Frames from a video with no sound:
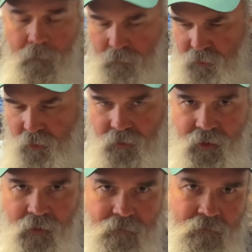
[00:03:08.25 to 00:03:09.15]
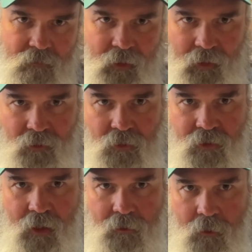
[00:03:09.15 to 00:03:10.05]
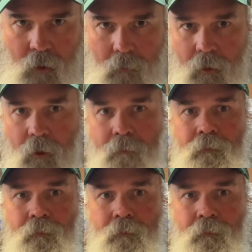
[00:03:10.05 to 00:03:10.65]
So it's like a two-stage carburetor.